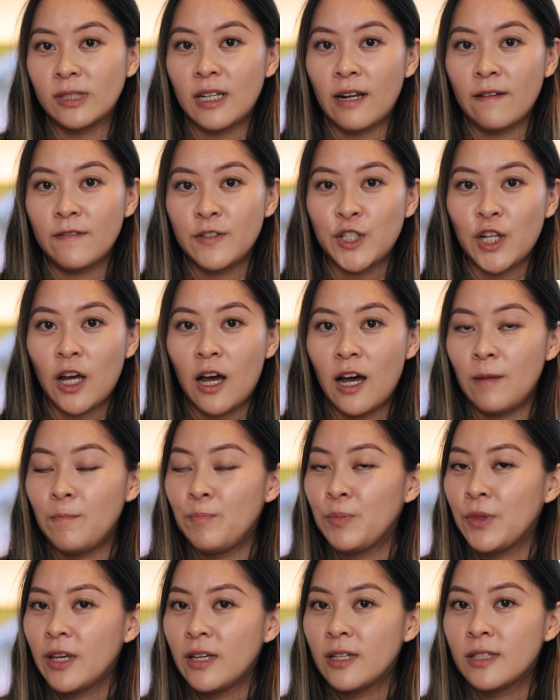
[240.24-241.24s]
that I've
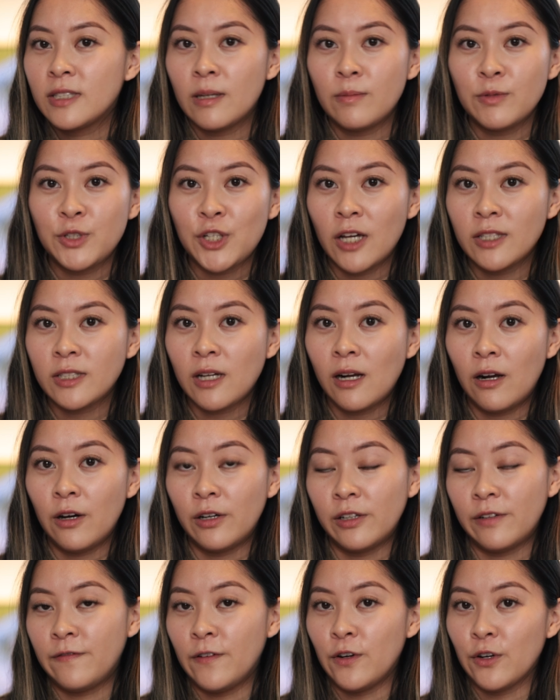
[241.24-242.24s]
shot, some shots are
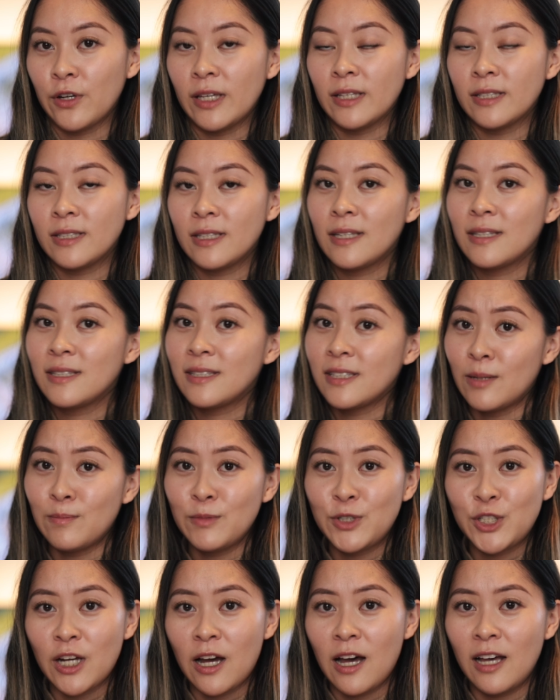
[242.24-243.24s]
out of focus,
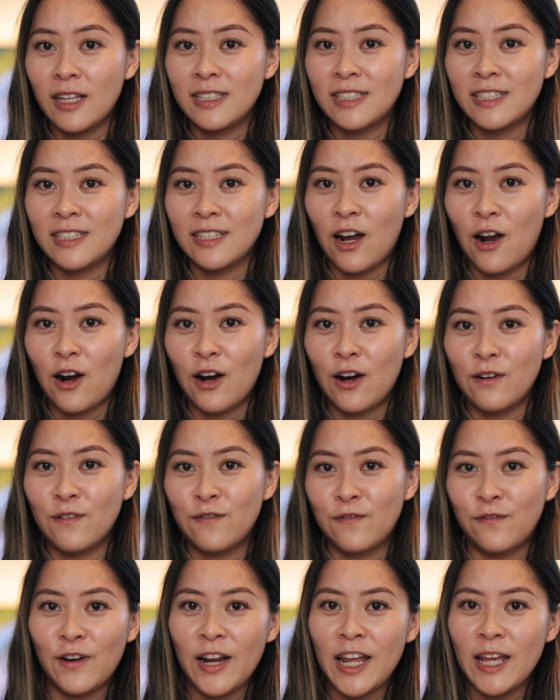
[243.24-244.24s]
some shots are
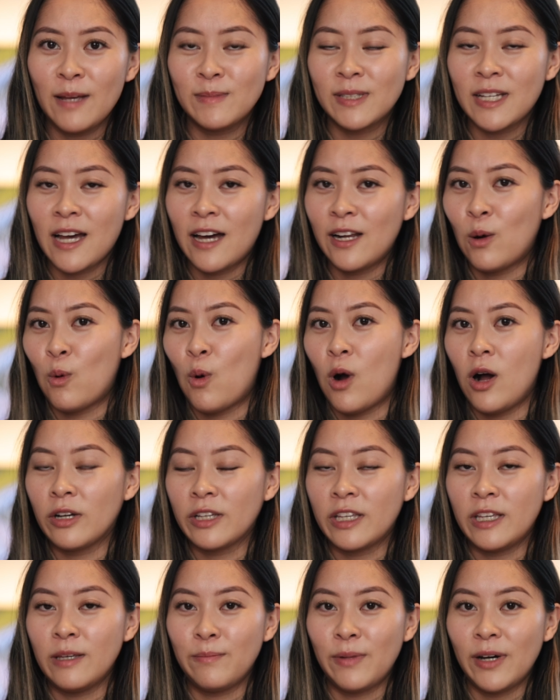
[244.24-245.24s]
frames kind of
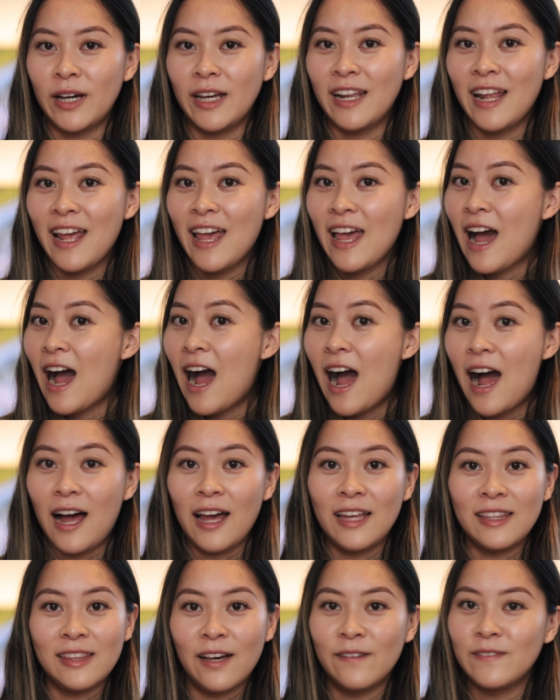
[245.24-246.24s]
wonky, but
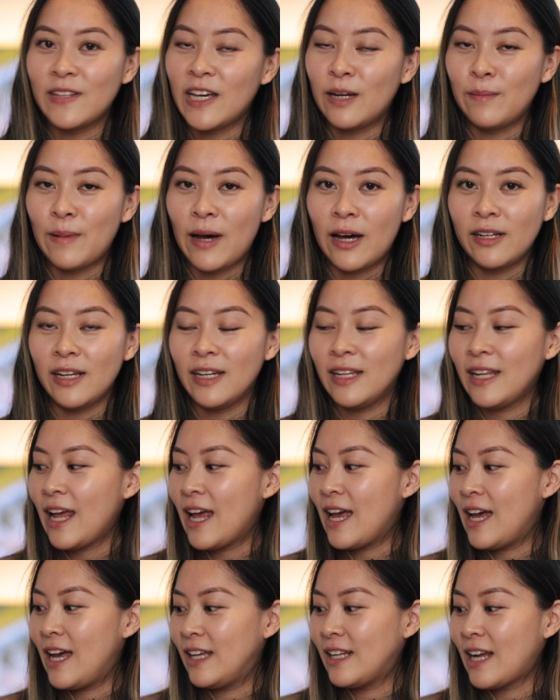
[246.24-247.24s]
I love that about it,
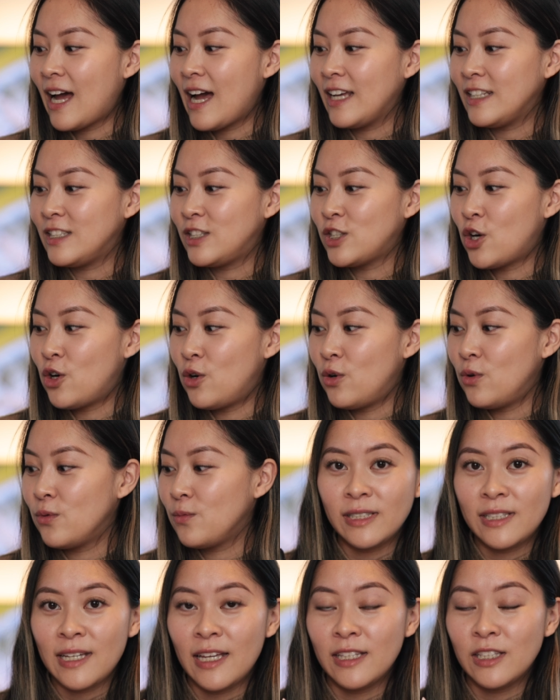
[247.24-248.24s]
and I don't
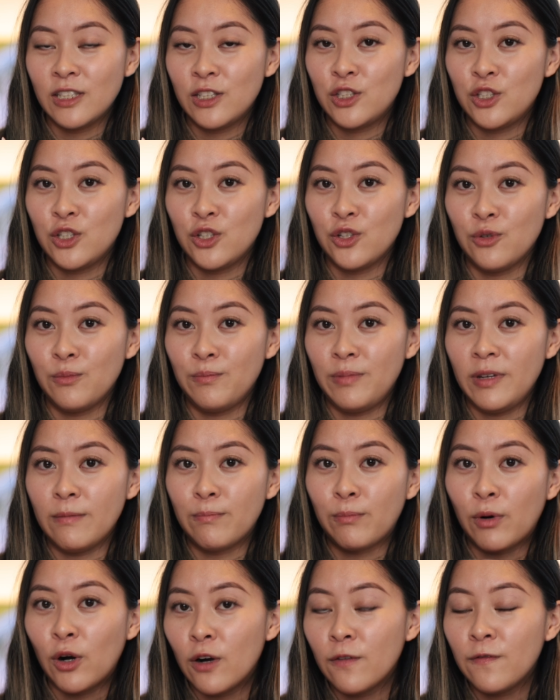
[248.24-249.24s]
intend to be
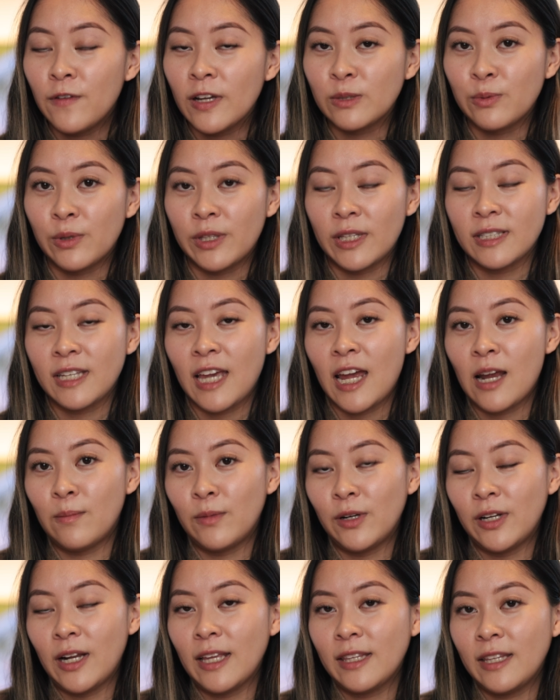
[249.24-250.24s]
perfect with this
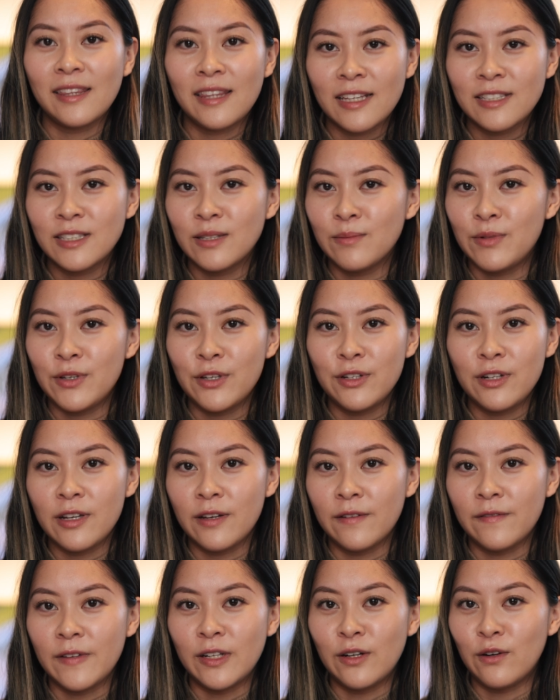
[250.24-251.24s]
camera, and I think that's the beauty
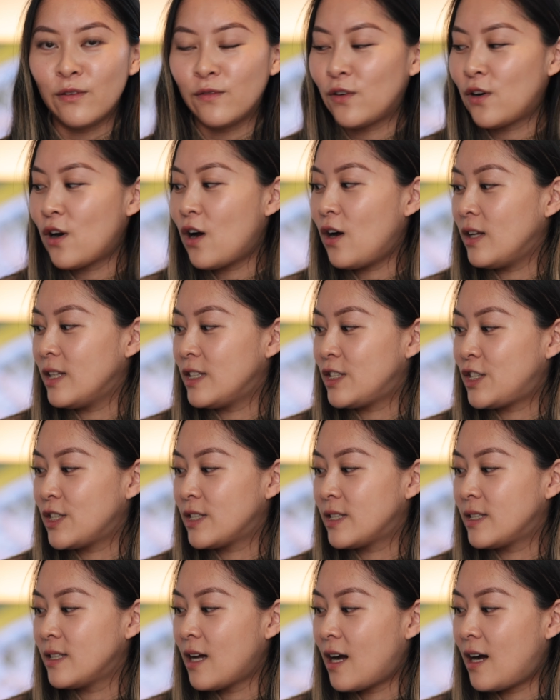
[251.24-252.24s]
of it overall, is
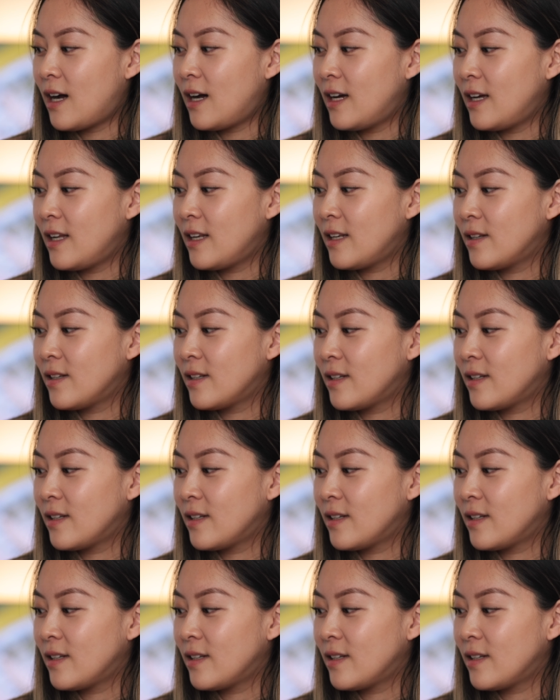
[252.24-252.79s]
just not,